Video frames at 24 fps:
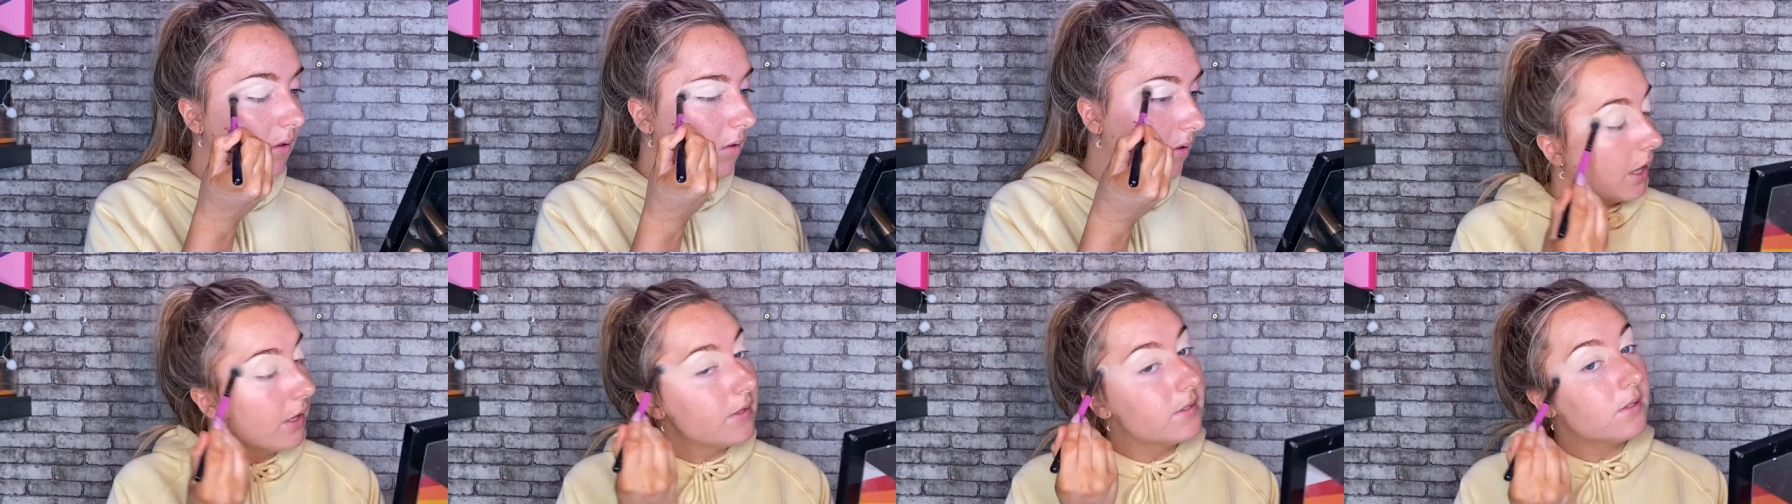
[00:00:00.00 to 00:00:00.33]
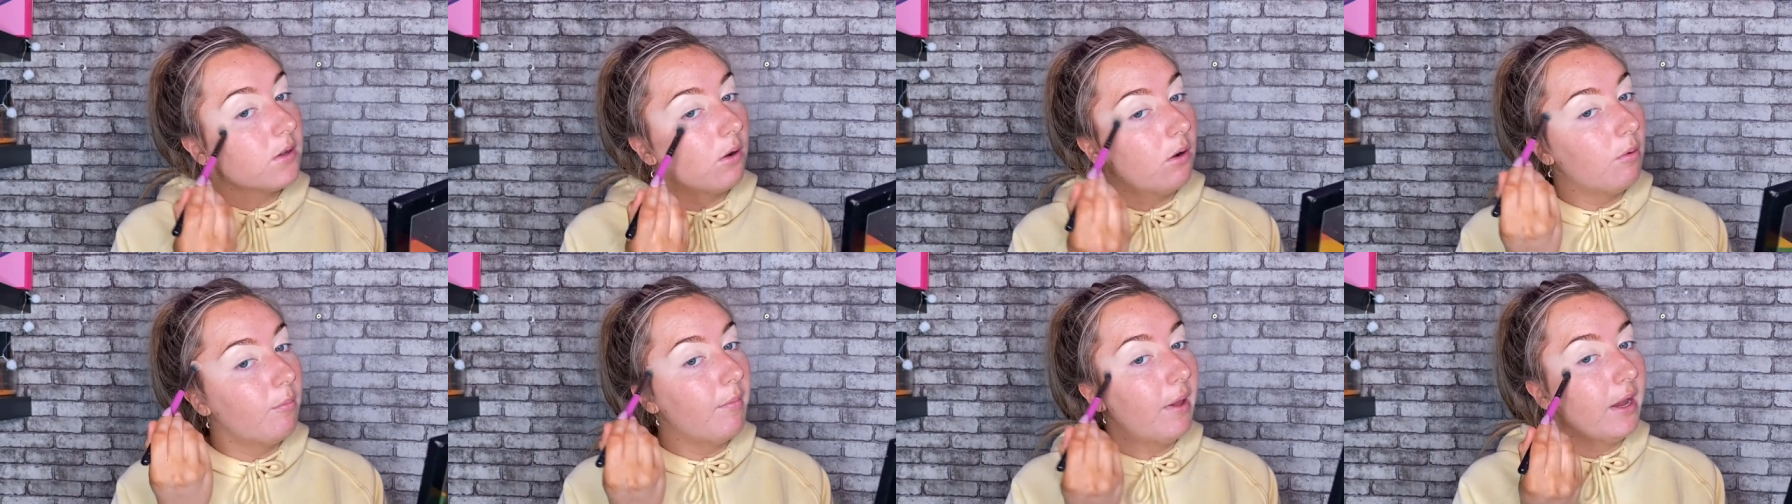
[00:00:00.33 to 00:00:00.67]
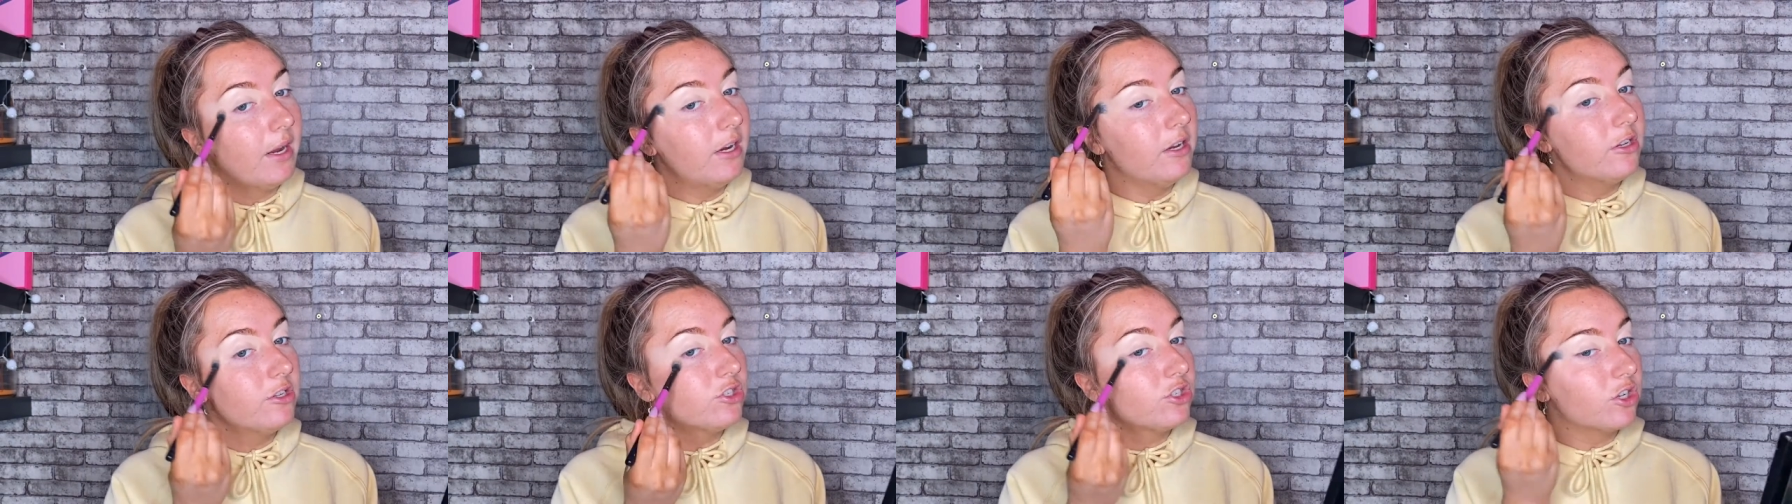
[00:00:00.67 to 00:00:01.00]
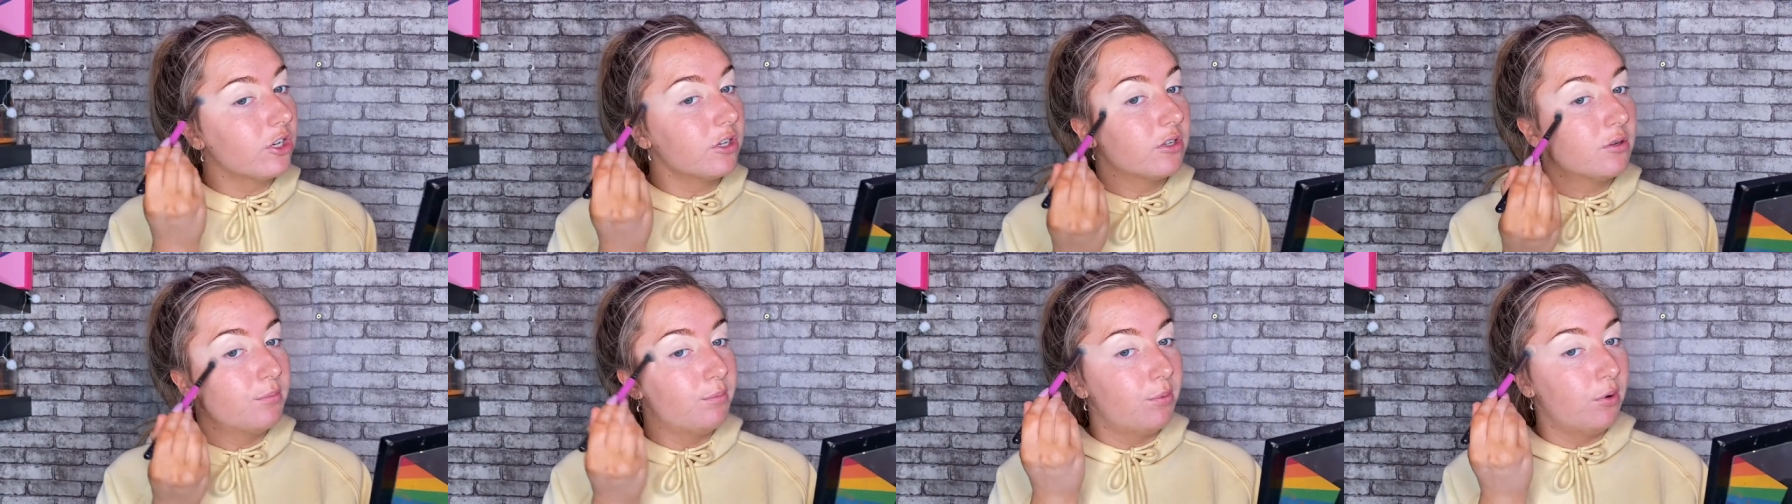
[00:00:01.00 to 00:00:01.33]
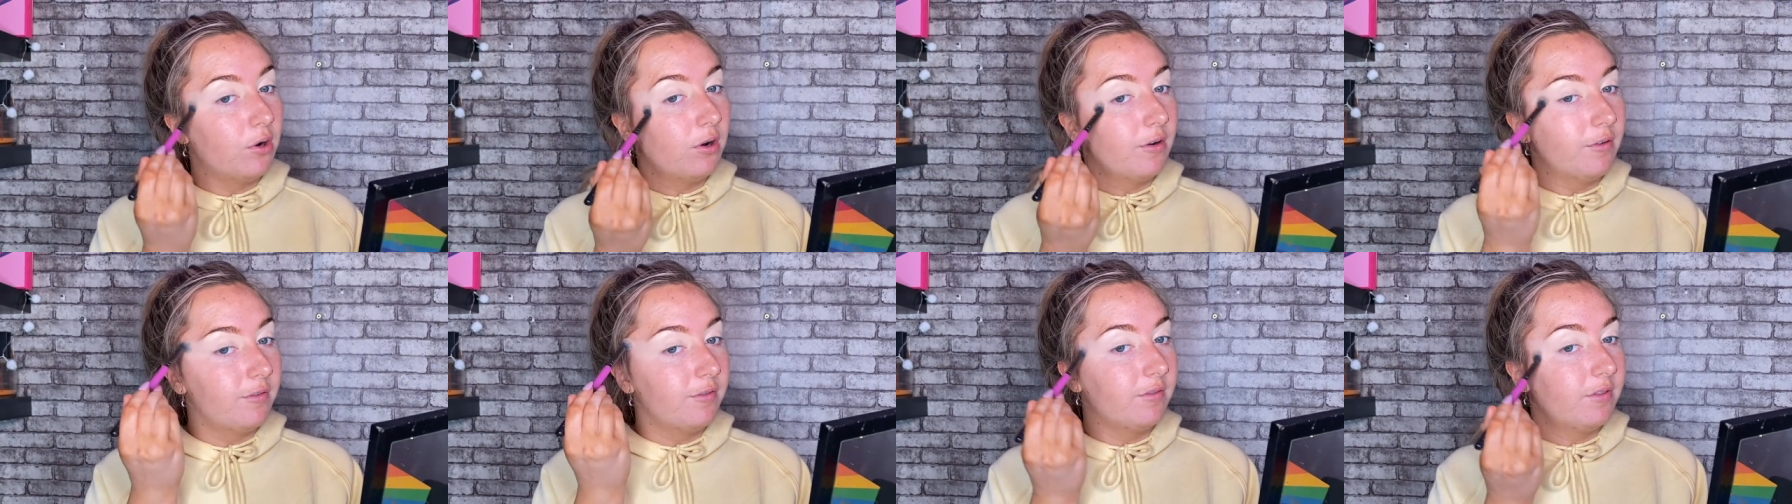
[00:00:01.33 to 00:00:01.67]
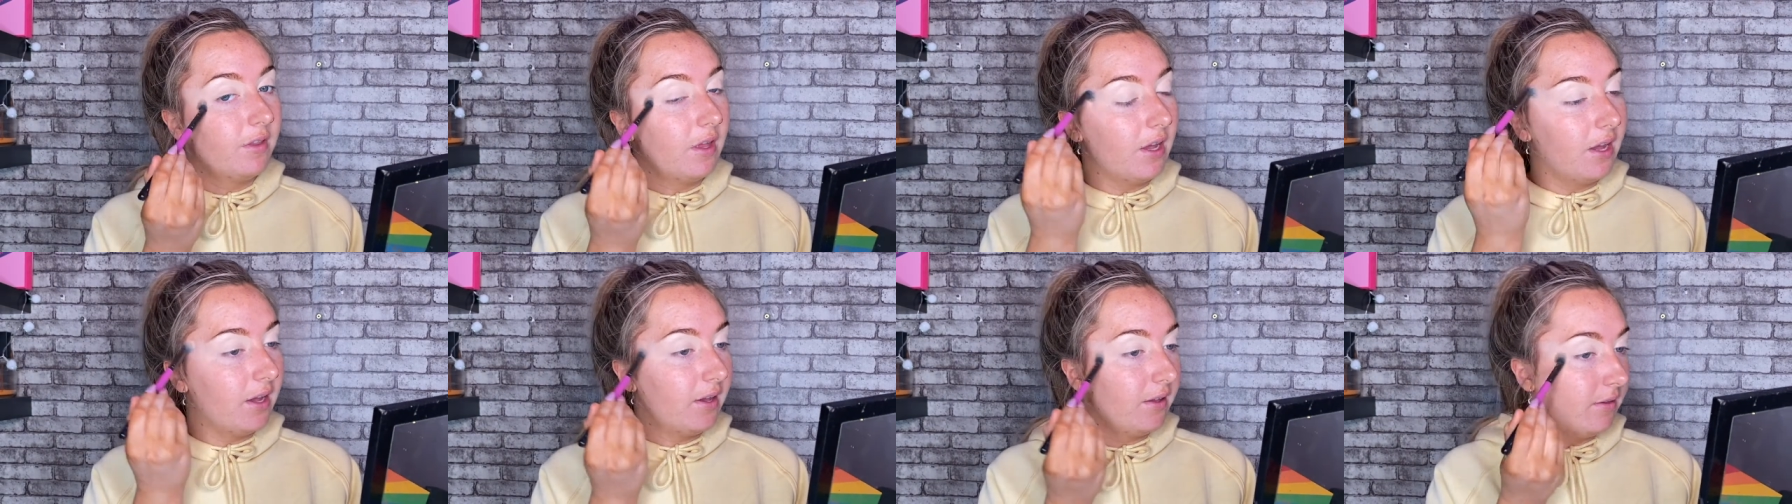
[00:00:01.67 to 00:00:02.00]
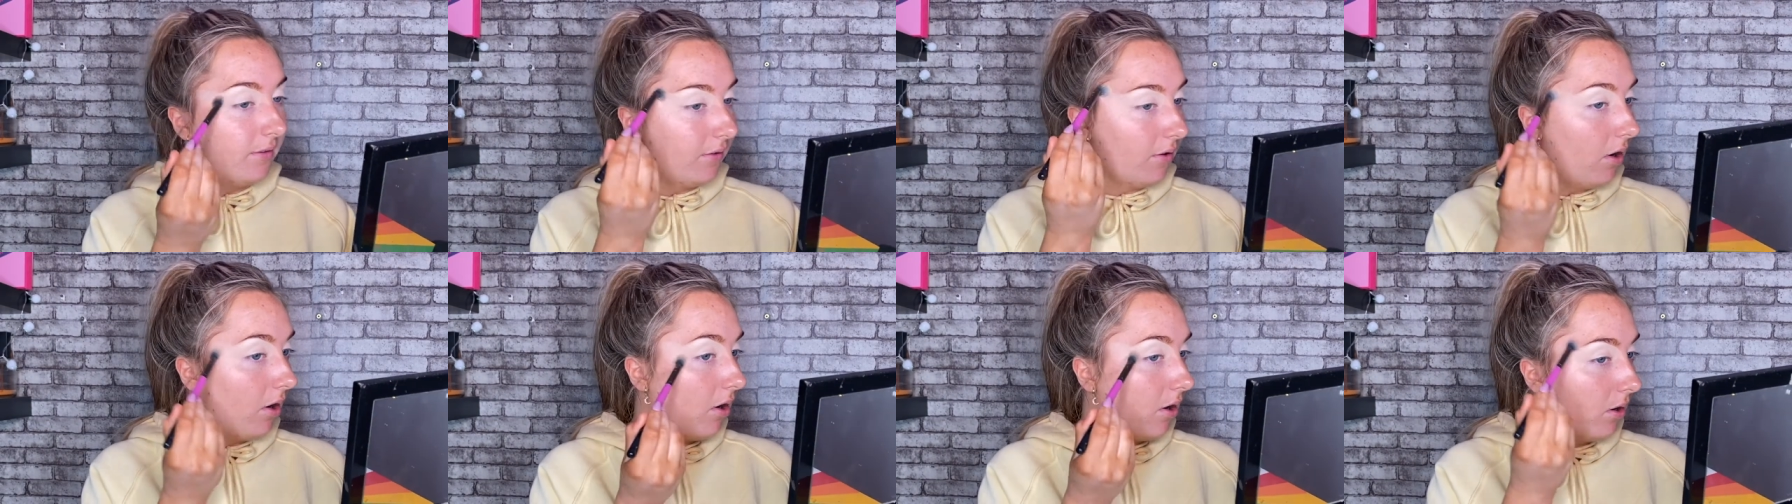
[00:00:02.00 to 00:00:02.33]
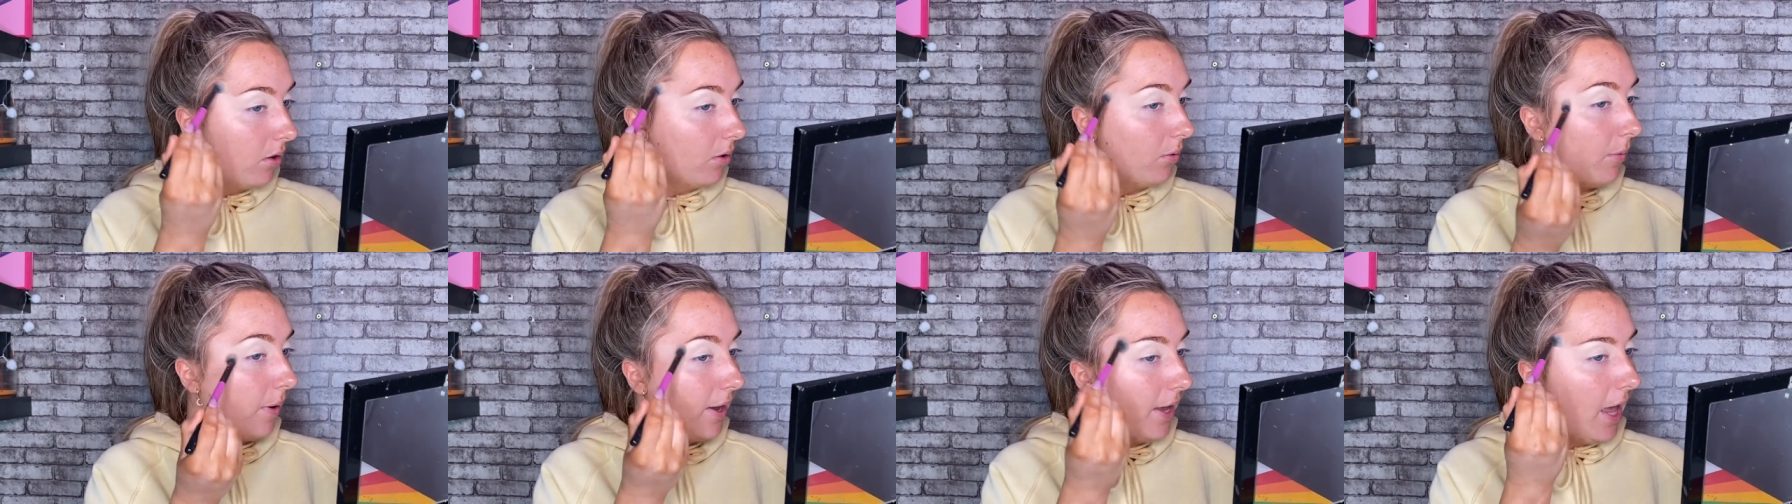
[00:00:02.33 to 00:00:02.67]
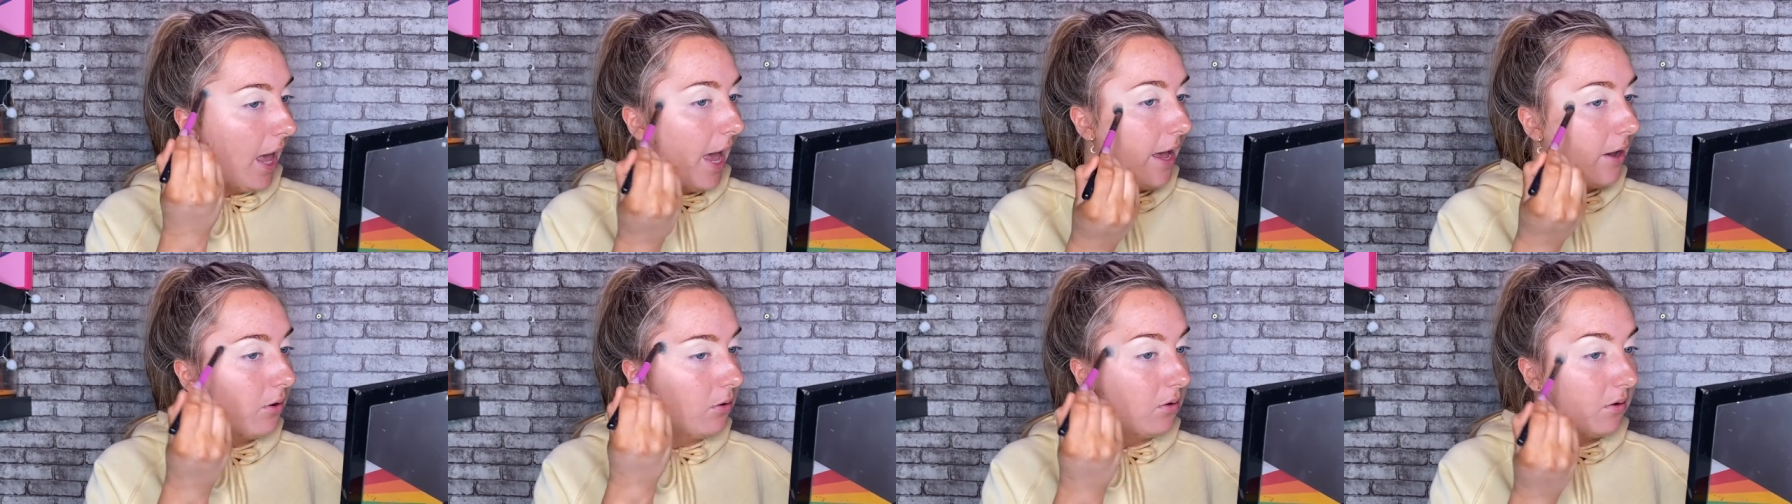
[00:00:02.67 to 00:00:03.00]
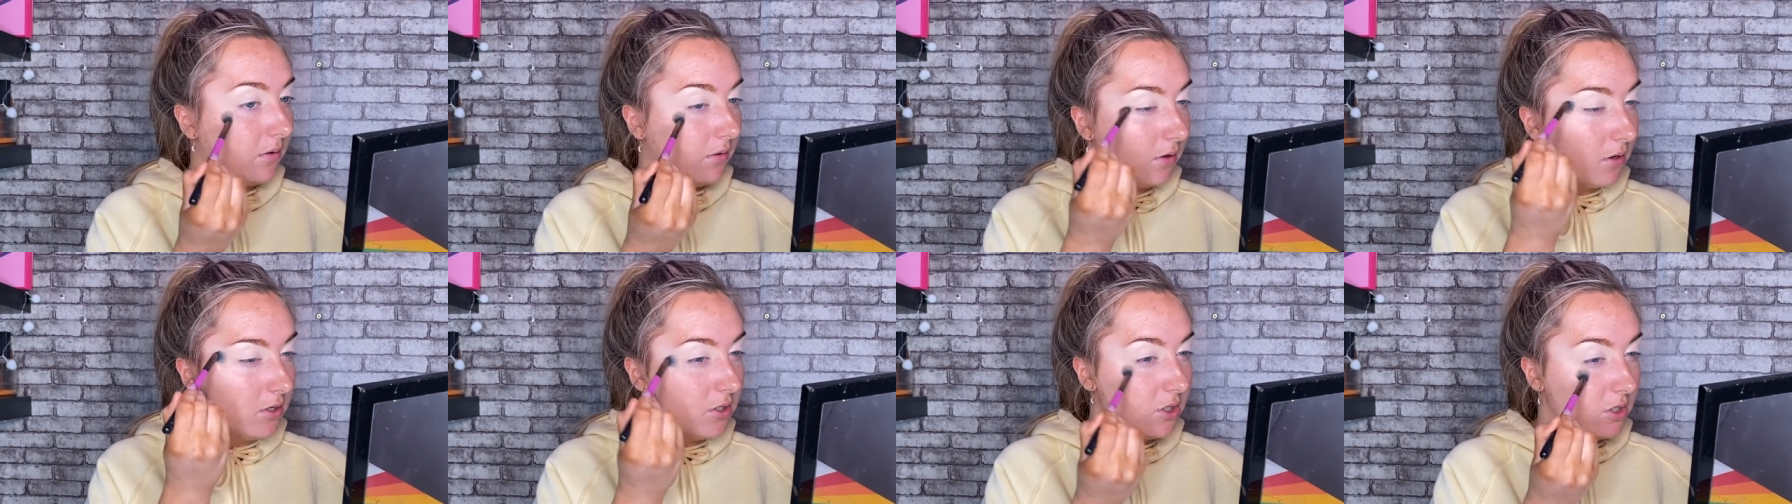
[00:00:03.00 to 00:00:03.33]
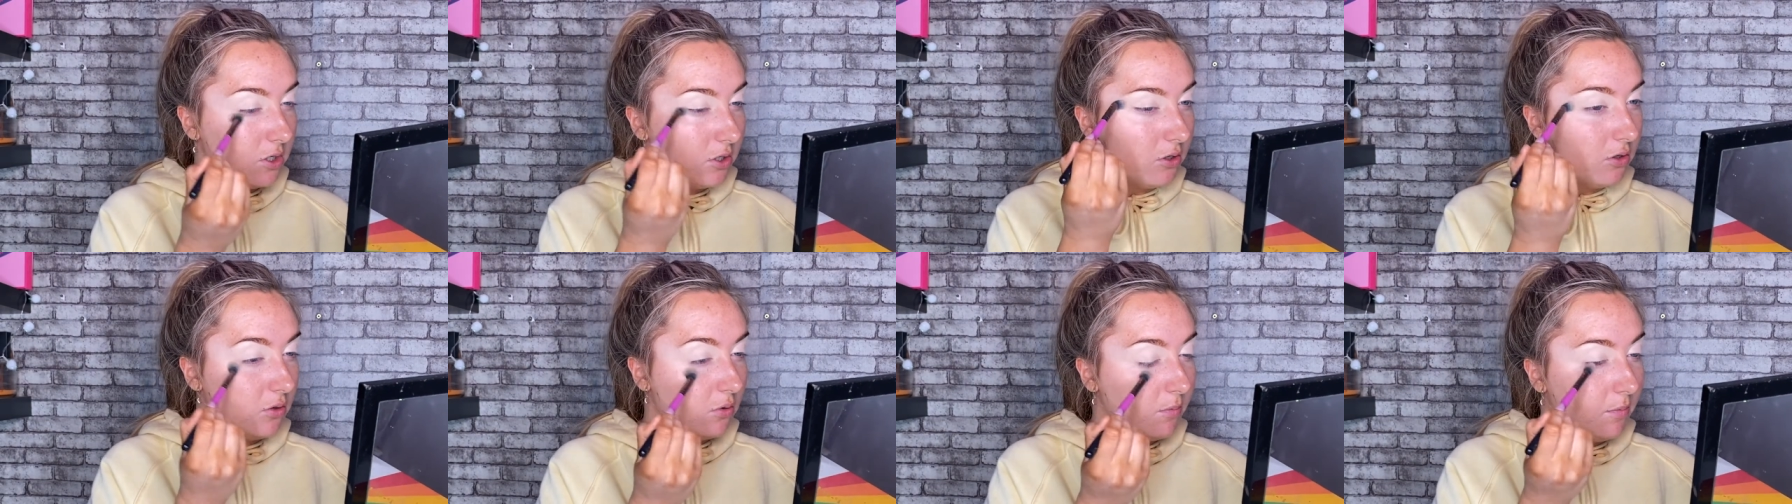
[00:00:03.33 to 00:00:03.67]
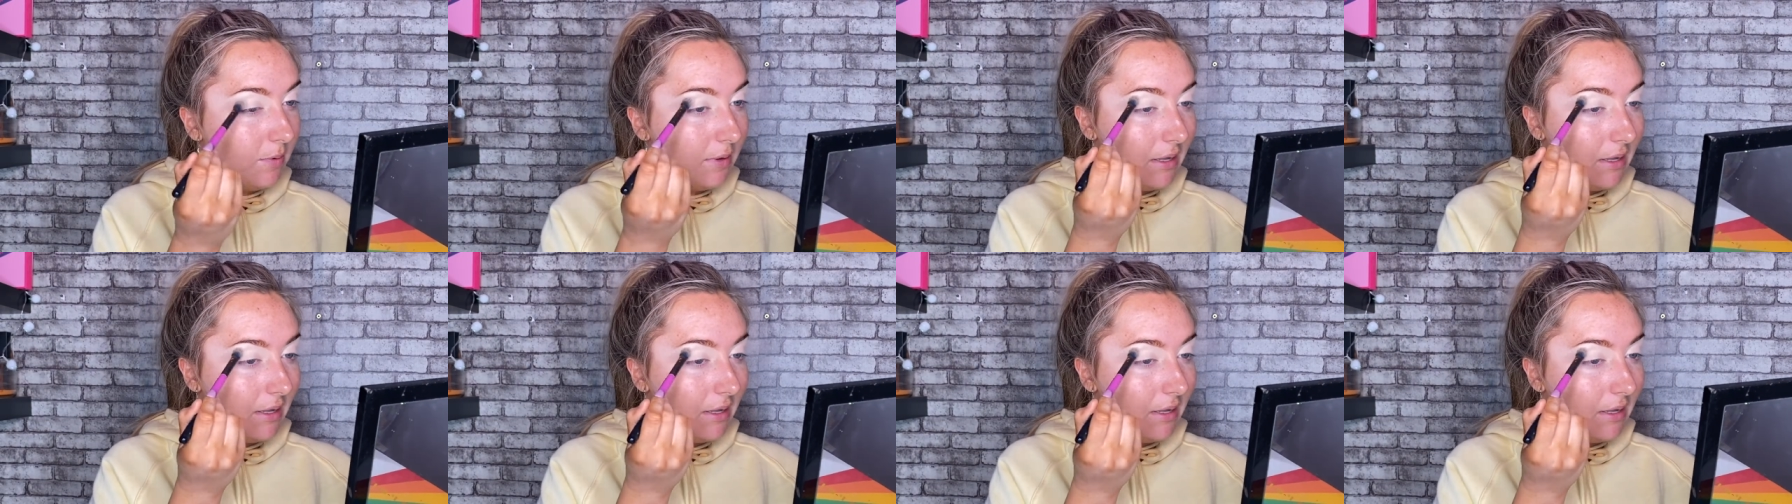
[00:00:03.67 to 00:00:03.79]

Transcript: So I'm making sure to buff this all the way out because I do